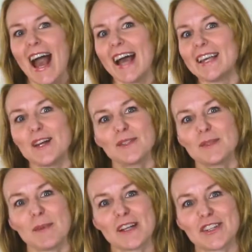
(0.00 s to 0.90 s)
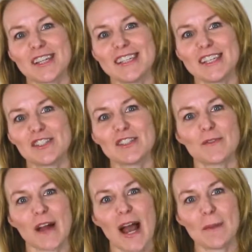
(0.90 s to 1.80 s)
and no special conditions
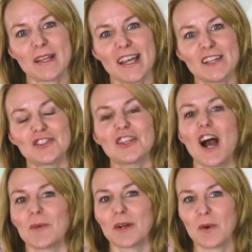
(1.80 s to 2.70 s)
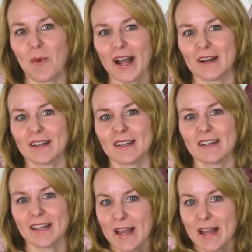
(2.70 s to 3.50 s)
for application are required.